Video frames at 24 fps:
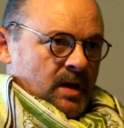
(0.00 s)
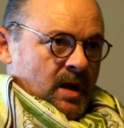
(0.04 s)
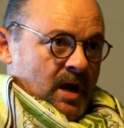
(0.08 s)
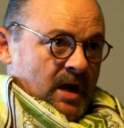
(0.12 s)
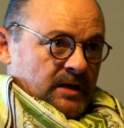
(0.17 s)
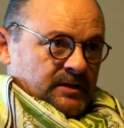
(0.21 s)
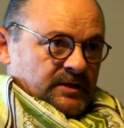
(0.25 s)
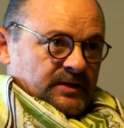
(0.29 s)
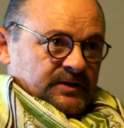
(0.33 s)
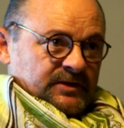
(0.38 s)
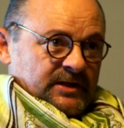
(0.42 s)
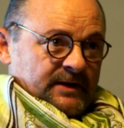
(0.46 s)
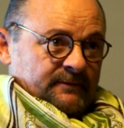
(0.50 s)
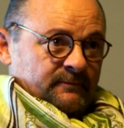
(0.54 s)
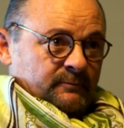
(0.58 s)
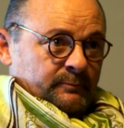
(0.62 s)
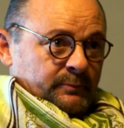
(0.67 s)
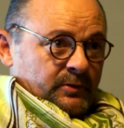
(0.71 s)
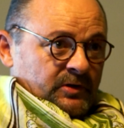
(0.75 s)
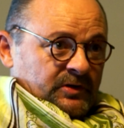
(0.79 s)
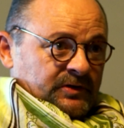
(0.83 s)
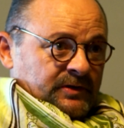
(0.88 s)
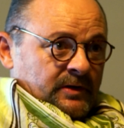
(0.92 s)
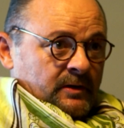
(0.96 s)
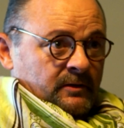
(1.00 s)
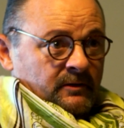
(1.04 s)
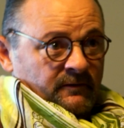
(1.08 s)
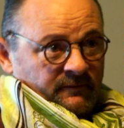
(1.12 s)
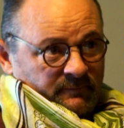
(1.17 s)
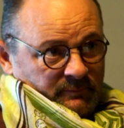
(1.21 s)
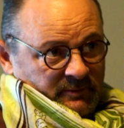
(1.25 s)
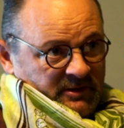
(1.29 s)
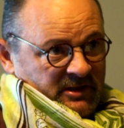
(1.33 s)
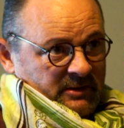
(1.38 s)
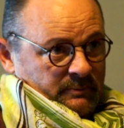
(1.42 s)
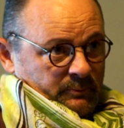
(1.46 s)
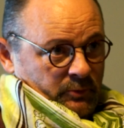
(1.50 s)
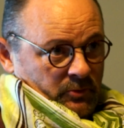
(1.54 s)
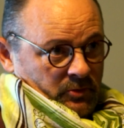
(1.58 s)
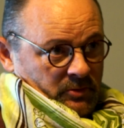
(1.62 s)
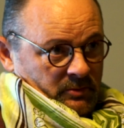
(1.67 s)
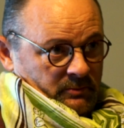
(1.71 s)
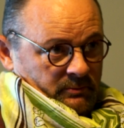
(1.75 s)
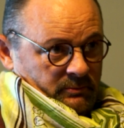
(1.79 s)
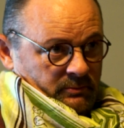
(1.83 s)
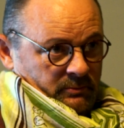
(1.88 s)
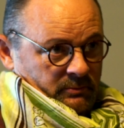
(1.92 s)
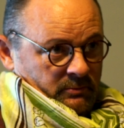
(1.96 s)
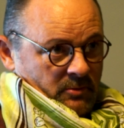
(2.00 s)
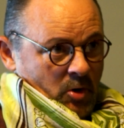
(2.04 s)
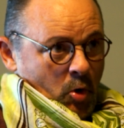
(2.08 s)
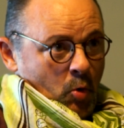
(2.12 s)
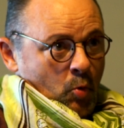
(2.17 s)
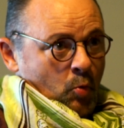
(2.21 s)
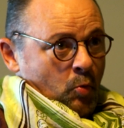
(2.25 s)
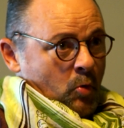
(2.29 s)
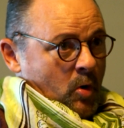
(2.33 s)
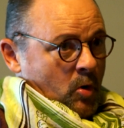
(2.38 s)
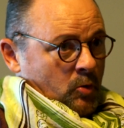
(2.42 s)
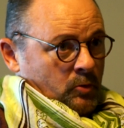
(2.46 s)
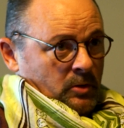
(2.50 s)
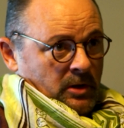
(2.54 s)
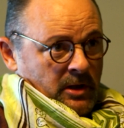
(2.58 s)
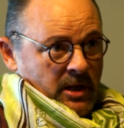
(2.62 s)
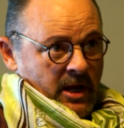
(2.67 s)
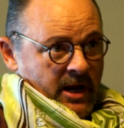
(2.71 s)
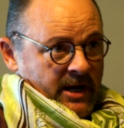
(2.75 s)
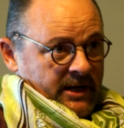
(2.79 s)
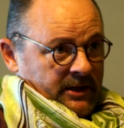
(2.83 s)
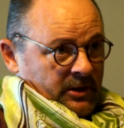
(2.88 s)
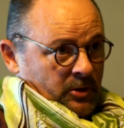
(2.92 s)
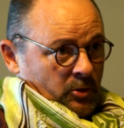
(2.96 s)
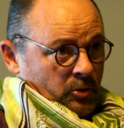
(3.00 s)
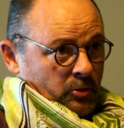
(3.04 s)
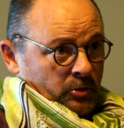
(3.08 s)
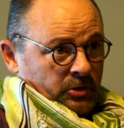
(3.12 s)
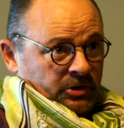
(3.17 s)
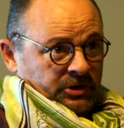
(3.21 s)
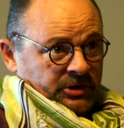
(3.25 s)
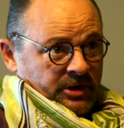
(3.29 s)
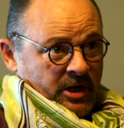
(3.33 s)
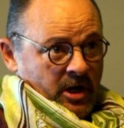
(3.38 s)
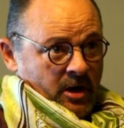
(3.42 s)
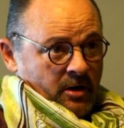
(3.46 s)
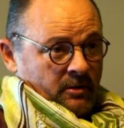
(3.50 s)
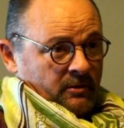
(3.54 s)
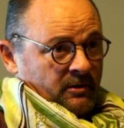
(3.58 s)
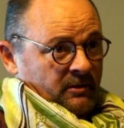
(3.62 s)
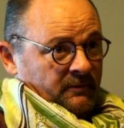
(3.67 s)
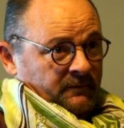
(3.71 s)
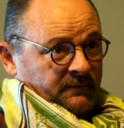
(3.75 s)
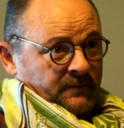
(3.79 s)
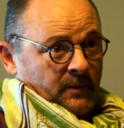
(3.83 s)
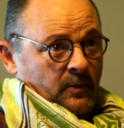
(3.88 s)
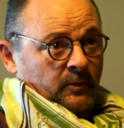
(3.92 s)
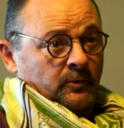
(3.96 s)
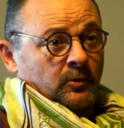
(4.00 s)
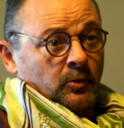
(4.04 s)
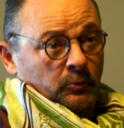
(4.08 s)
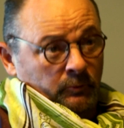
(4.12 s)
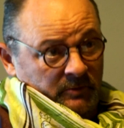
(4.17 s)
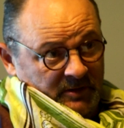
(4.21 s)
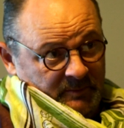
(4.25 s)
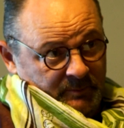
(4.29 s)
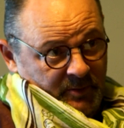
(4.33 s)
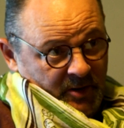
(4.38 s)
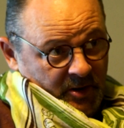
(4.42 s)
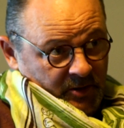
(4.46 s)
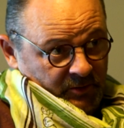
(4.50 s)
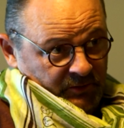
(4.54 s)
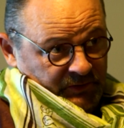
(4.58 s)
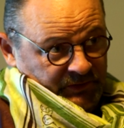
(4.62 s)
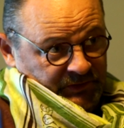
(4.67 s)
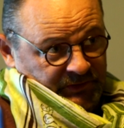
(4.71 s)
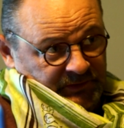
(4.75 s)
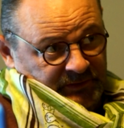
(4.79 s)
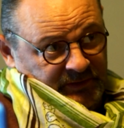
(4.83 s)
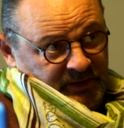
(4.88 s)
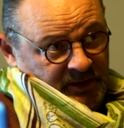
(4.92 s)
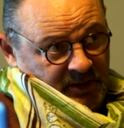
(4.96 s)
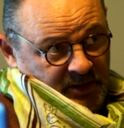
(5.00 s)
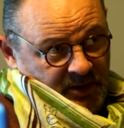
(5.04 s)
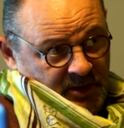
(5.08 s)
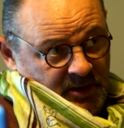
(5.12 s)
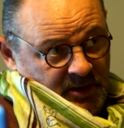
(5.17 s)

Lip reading: 97% of people won't like or share a photo we post.